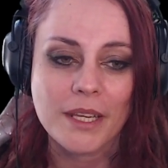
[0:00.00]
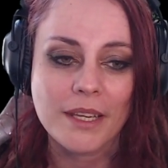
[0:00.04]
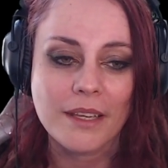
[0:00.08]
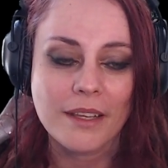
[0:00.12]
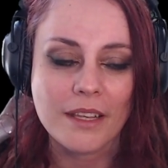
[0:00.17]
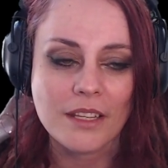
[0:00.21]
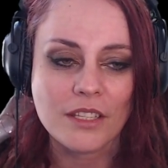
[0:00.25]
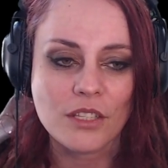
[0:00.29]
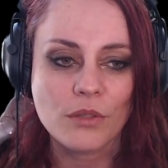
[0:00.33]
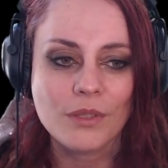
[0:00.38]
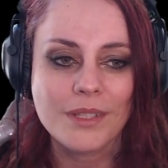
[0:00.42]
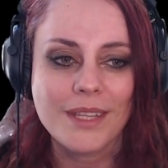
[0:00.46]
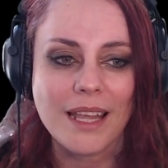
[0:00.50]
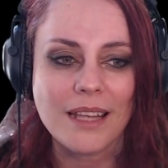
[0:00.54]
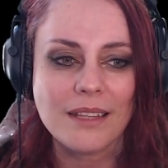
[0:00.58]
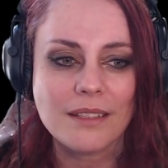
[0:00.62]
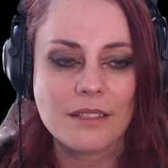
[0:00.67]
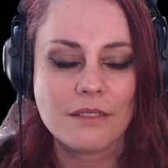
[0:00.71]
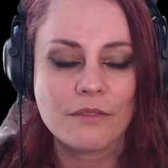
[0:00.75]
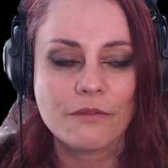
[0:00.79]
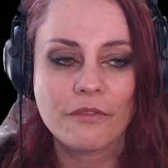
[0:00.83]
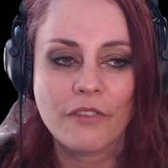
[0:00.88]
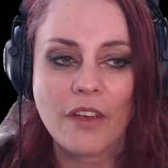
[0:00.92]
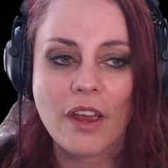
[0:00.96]
So that's
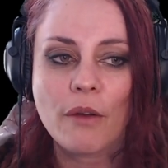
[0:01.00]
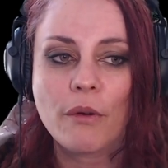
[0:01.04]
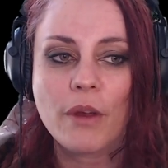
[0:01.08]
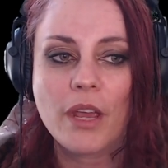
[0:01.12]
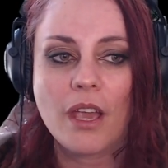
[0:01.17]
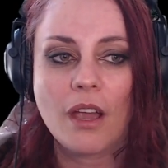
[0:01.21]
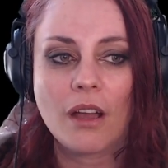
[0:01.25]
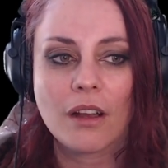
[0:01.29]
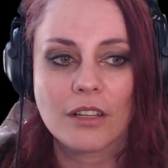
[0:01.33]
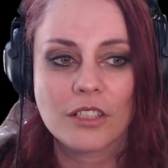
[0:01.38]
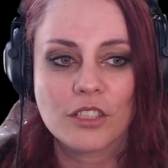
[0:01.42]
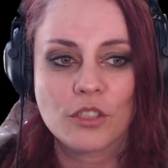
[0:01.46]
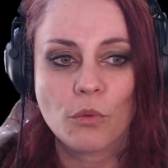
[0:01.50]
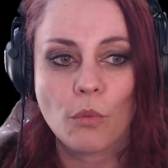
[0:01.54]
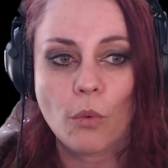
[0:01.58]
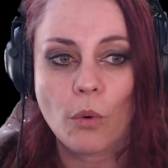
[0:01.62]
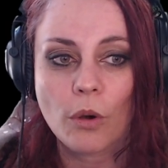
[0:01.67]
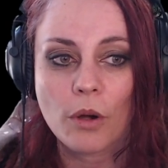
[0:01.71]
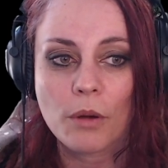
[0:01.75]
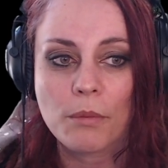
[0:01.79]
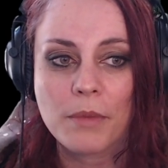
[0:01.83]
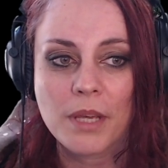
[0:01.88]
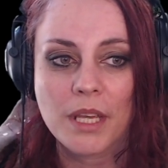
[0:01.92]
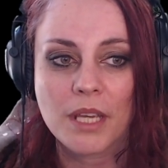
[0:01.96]
very
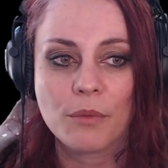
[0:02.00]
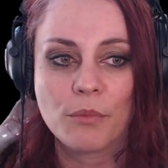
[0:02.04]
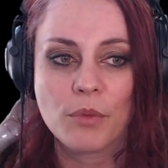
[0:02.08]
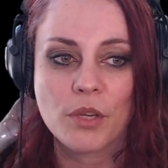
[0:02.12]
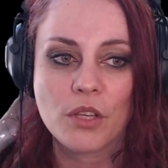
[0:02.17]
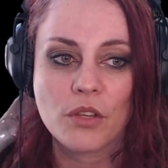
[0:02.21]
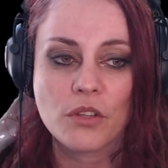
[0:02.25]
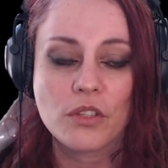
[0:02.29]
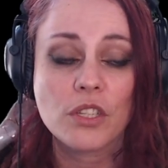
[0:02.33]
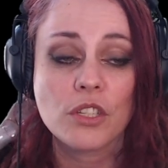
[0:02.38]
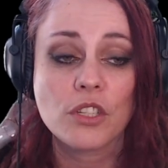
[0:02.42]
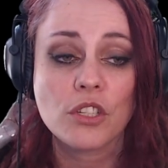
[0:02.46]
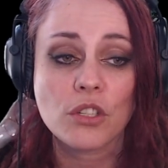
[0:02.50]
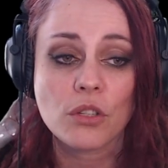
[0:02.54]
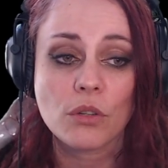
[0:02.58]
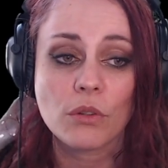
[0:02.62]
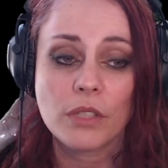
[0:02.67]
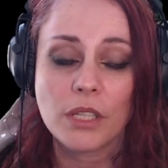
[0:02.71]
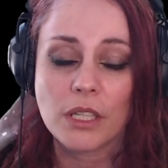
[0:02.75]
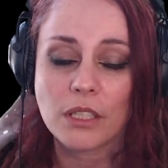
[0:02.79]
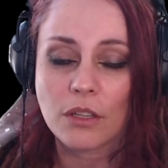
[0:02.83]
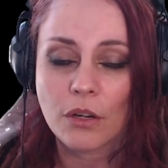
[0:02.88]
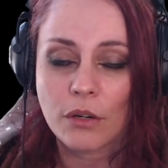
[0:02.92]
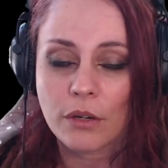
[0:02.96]
heartwarming because it showed
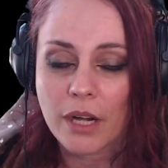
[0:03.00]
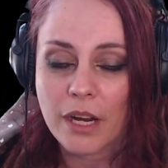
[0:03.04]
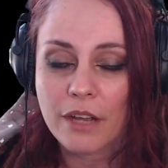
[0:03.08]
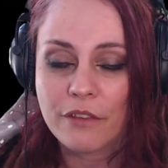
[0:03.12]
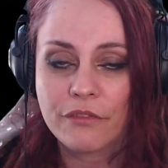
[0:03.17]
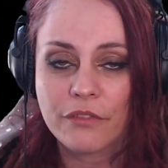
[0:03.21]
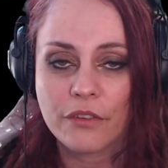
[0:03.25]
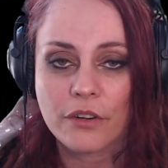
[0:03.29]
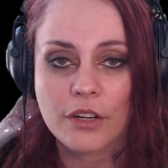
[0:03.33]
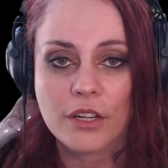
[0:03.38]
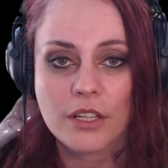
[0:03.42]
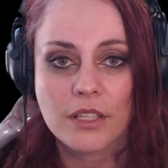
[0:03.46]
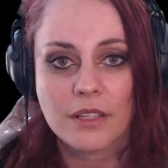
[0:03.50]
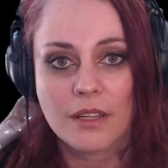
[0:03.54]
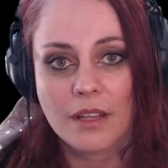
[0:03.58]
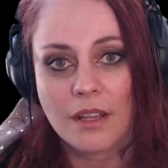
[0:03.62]
that our efforts